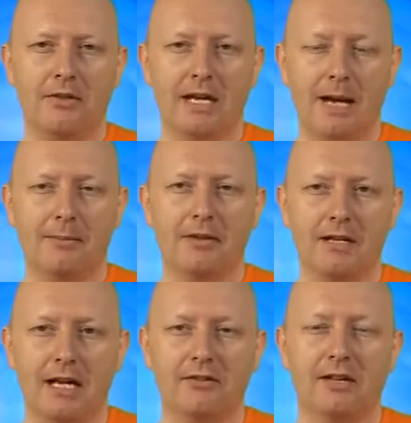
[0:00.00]
thing happened the
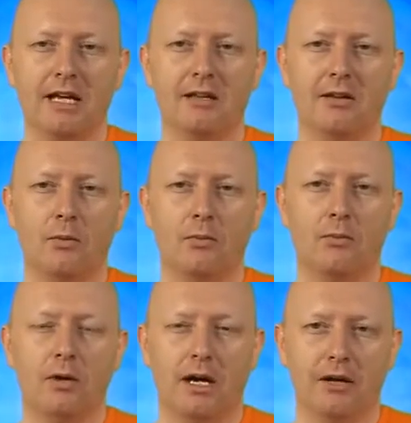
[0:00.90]
next day. The
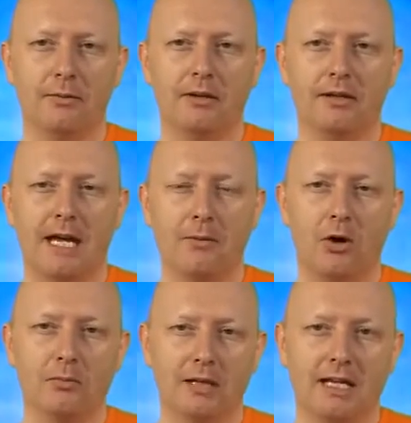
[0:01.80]
husband came
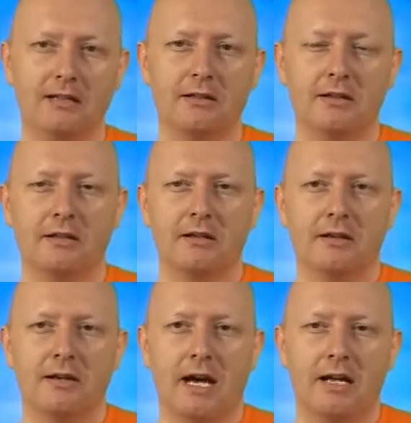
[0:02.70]
home late,
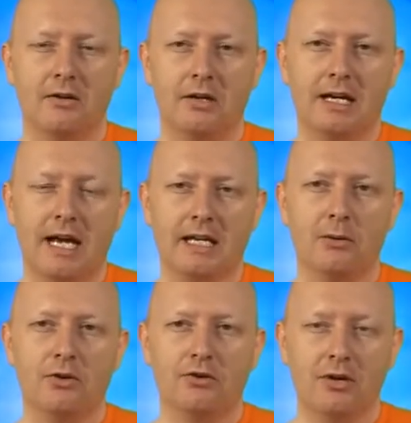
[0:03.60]
and again he
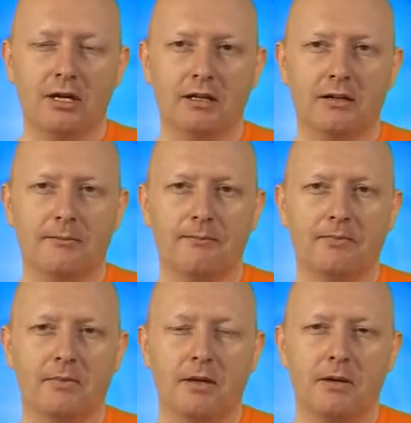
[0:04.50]
was drunk.
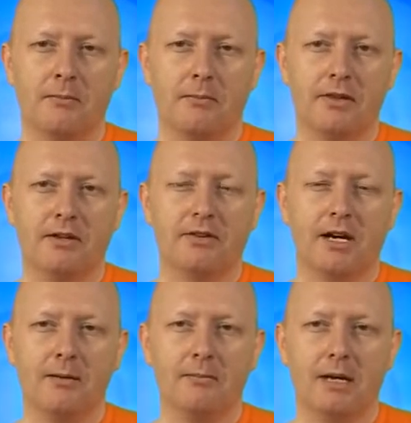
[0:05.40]
But this
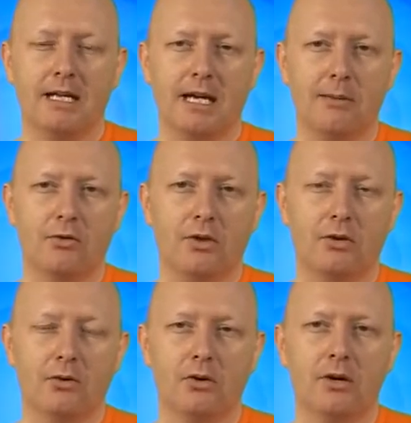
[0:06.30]
time, when he came through the
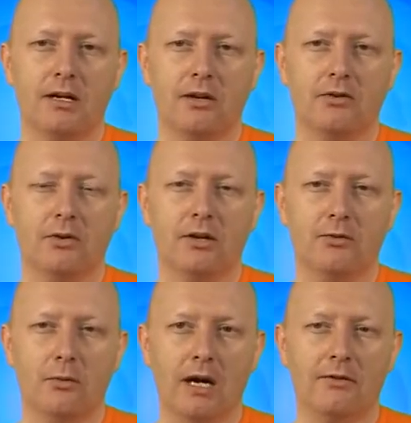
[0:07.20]
door and he saw his
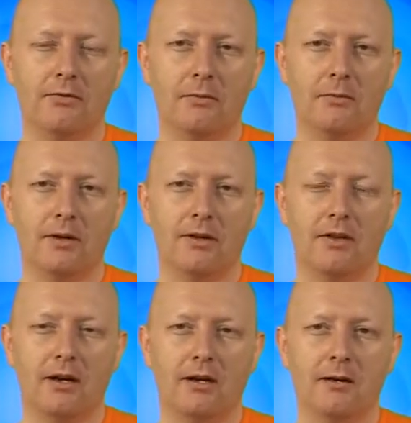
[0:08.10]
wife with
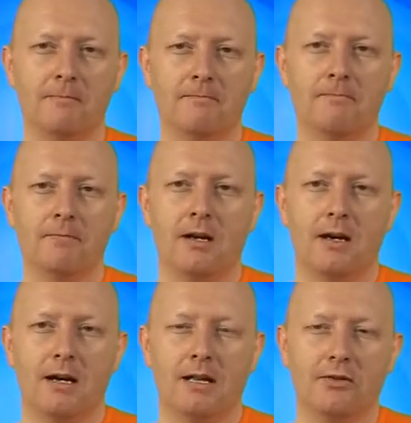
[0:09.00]
a
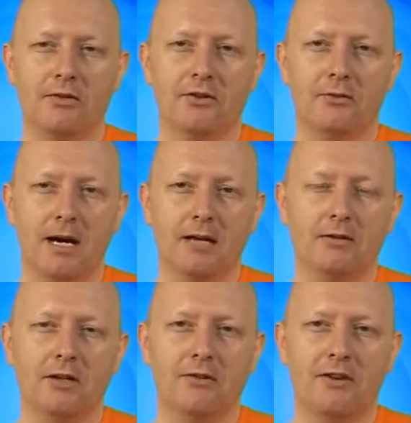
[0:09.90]
little smile
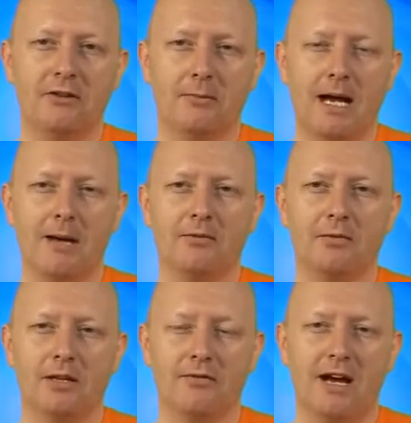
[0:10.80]
on her face, perhaps
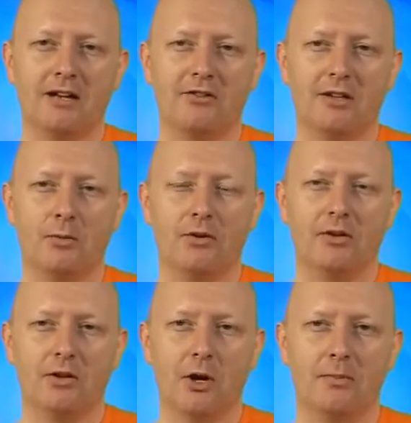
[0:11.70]
from the fact she was
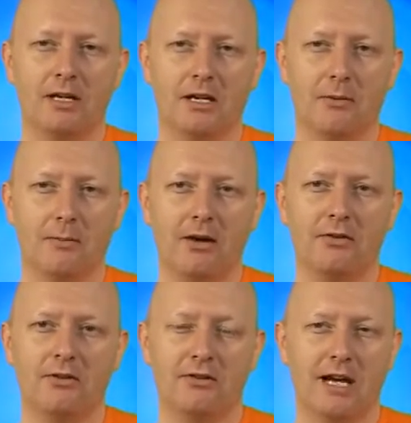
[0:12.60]
not opening her
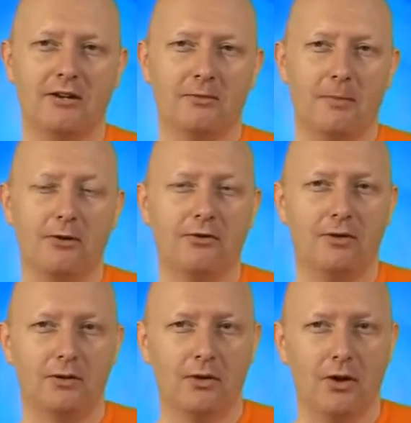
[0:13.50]
mouth and she had her mouth
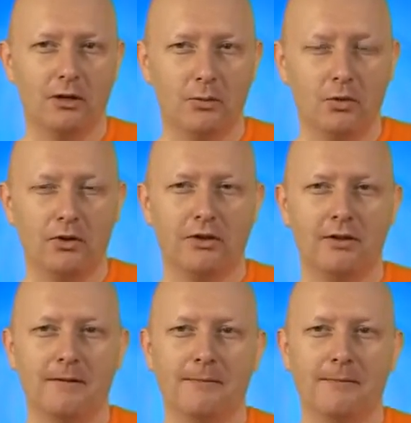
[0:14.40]
filled with holy water,